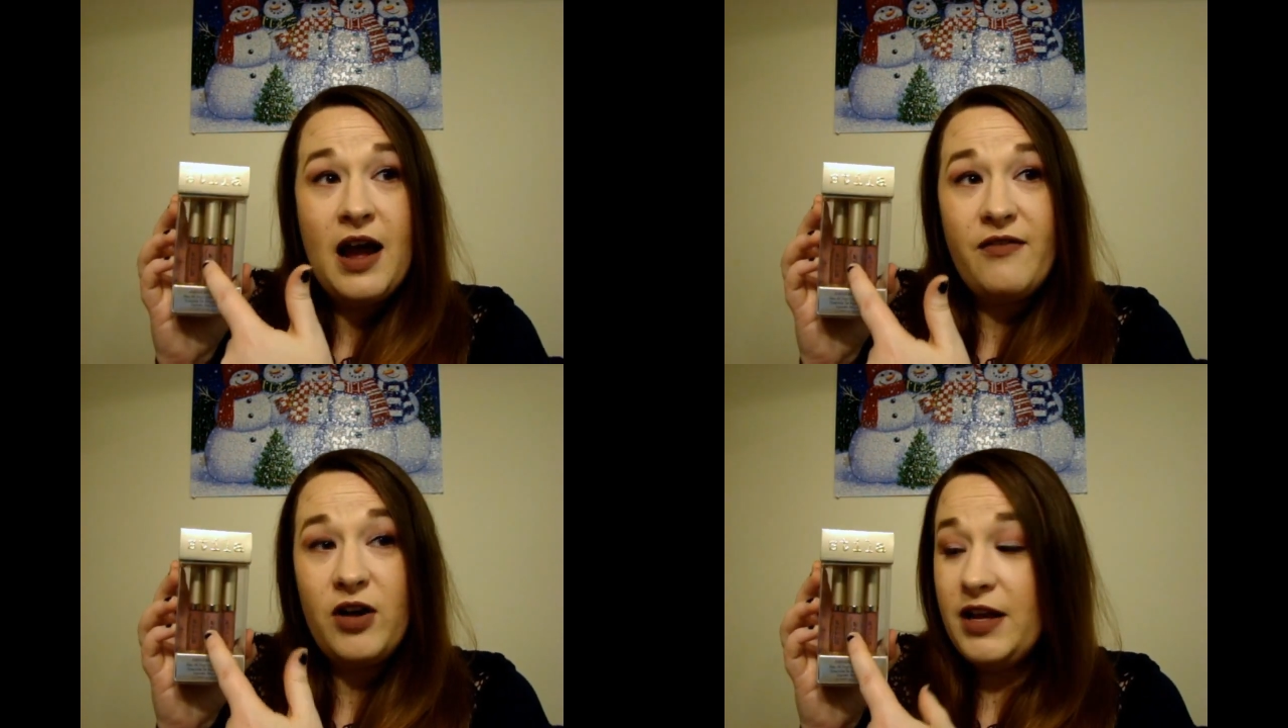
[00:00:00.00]

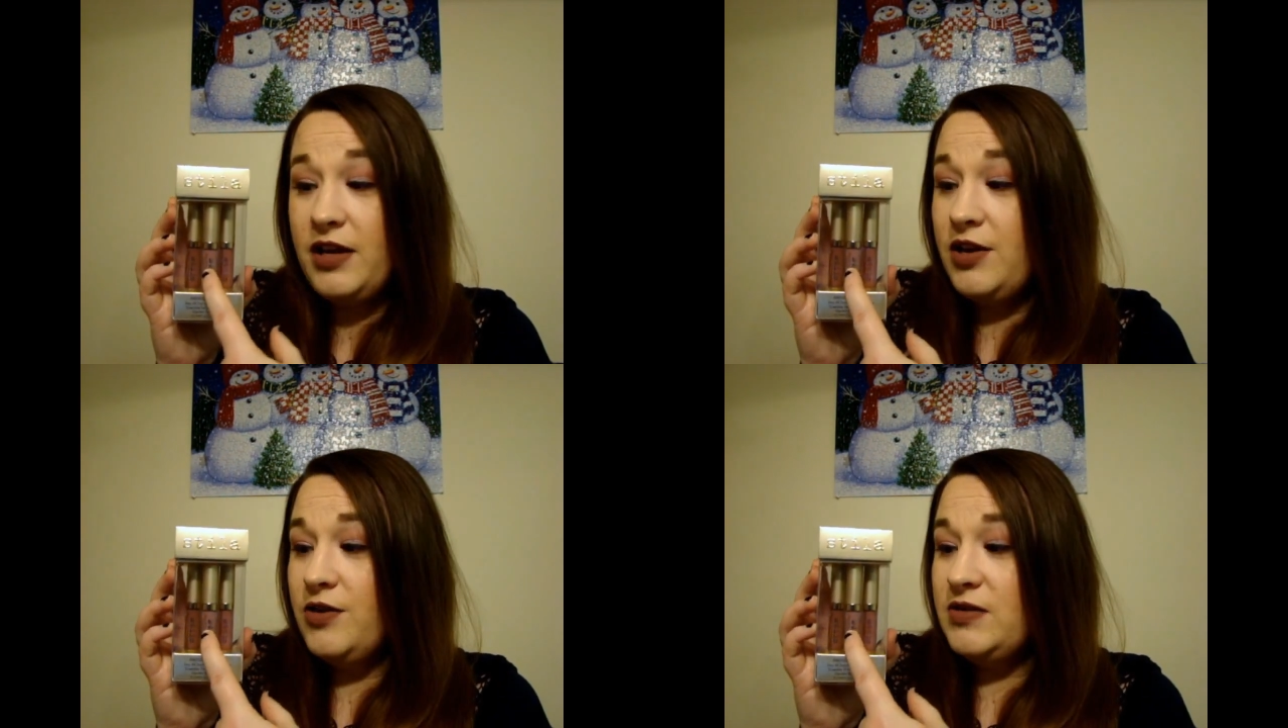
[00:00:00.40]
I've already
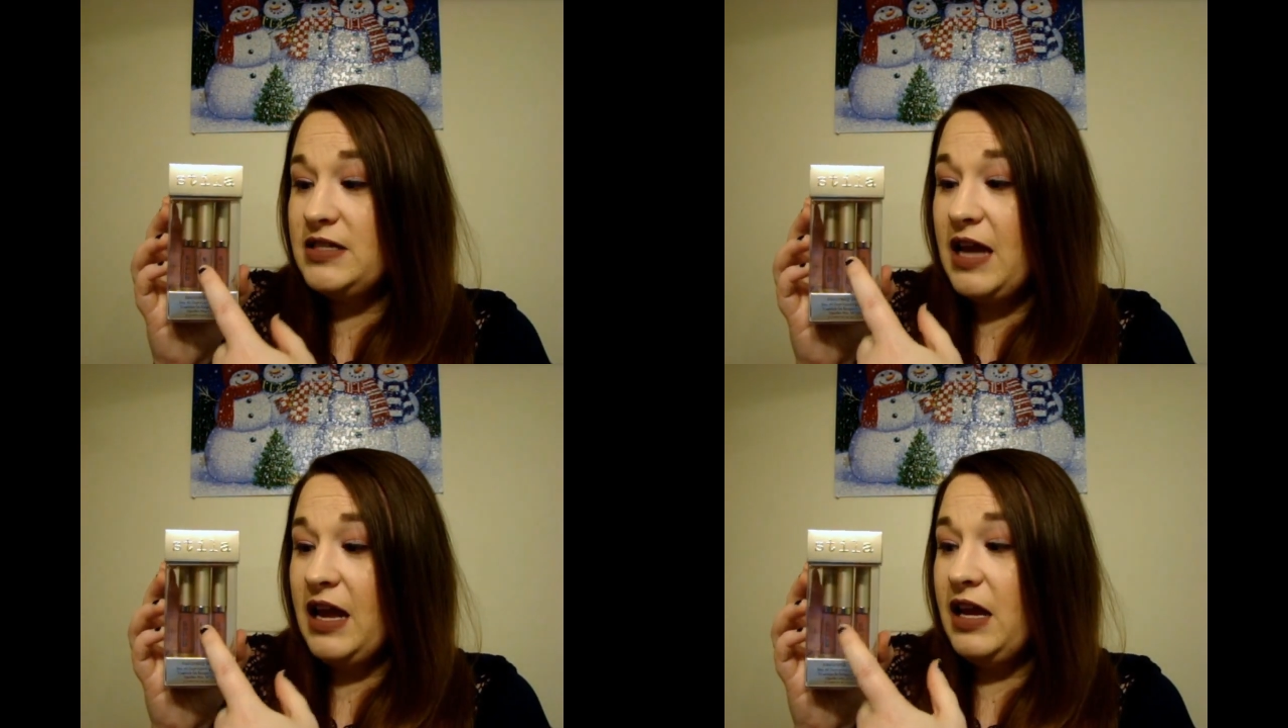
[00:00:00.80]

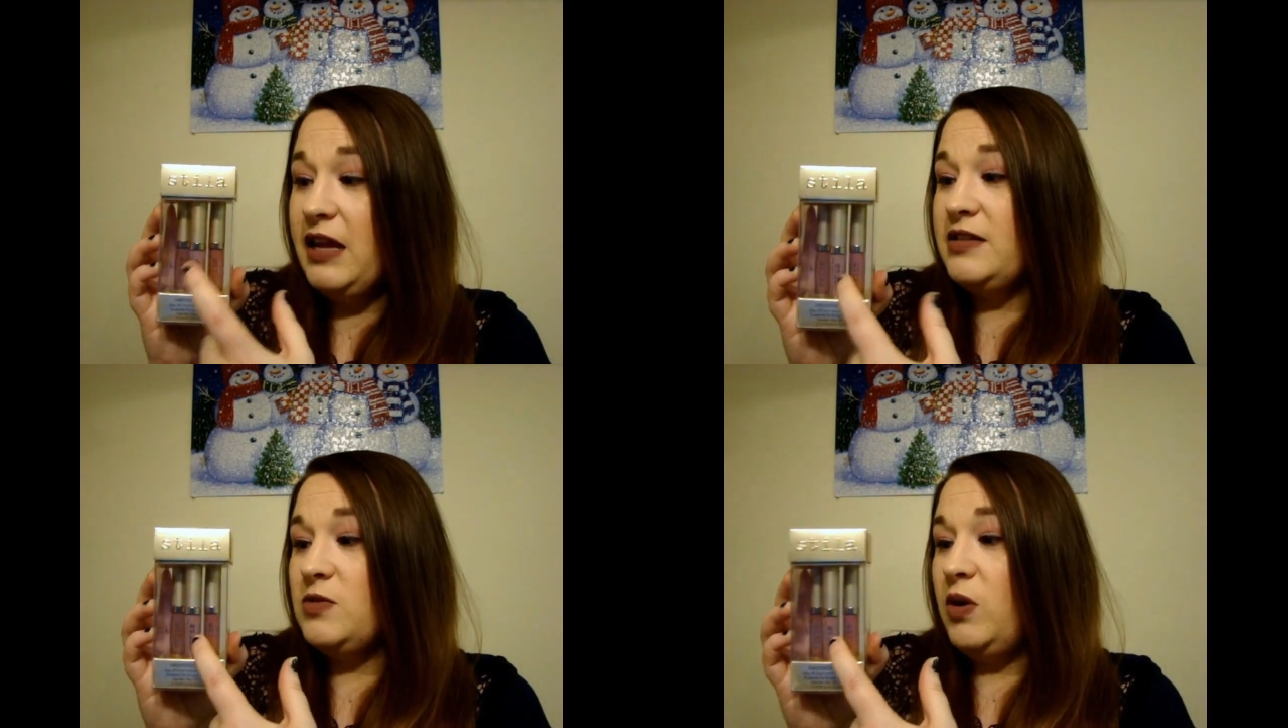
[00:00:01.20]
used, and
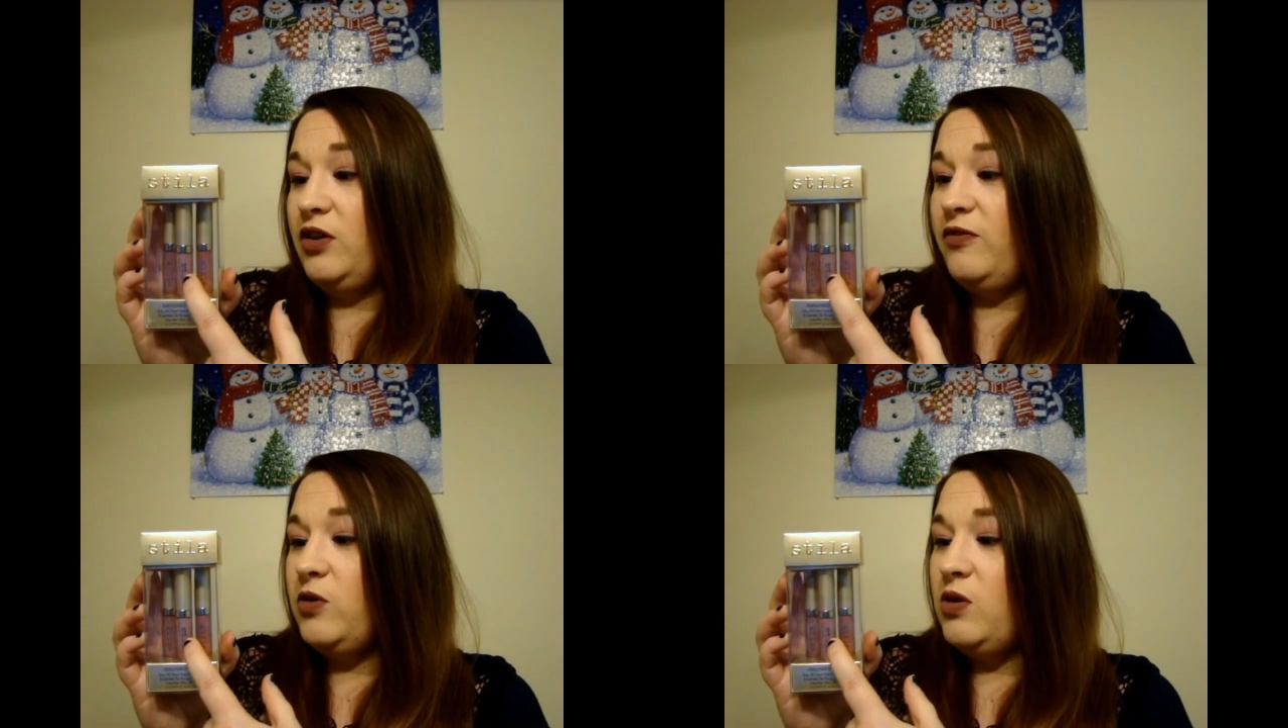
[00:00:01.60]
it is
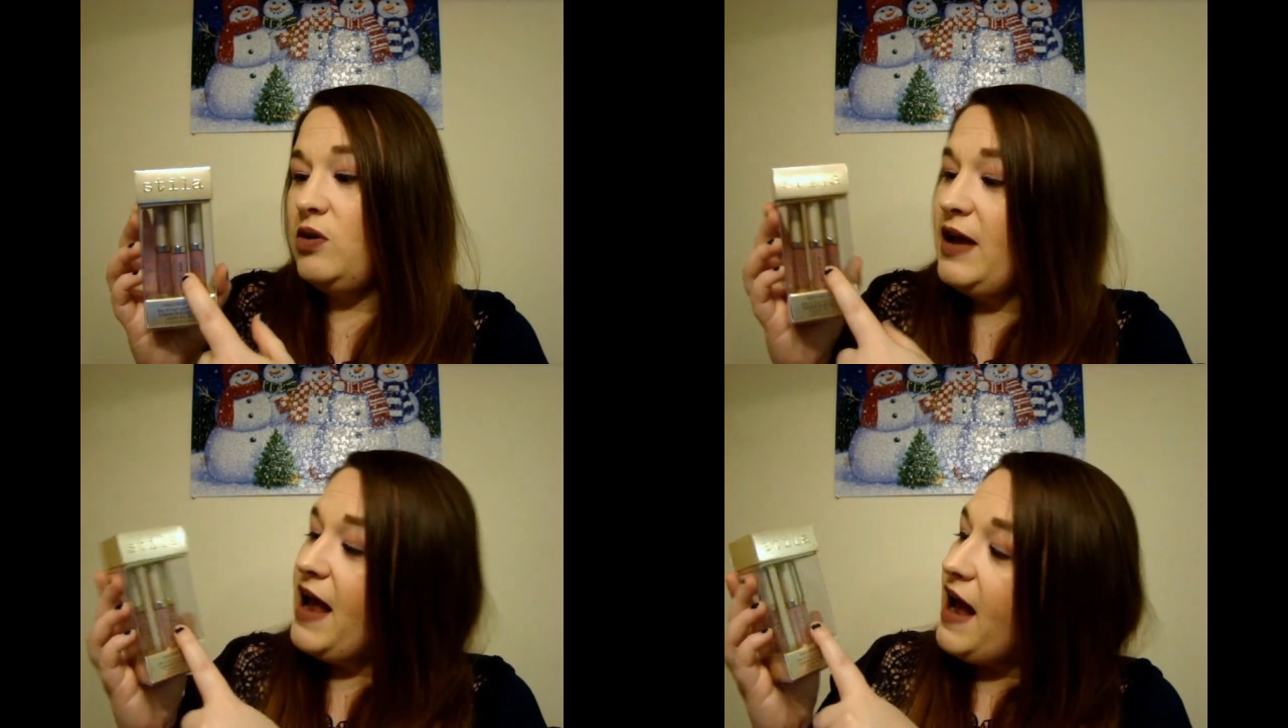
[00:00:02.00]
wonderful.